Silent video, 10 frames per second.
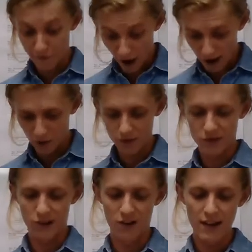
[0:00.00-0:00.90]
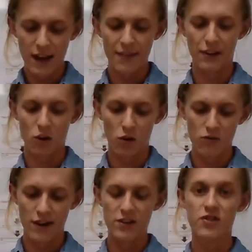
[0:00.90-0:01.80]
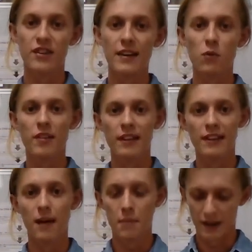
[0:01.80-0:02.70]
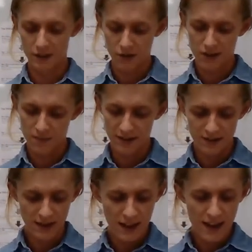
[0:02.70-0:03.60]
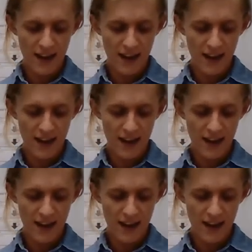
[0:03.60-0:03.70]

at the court registry with the accompanying documents,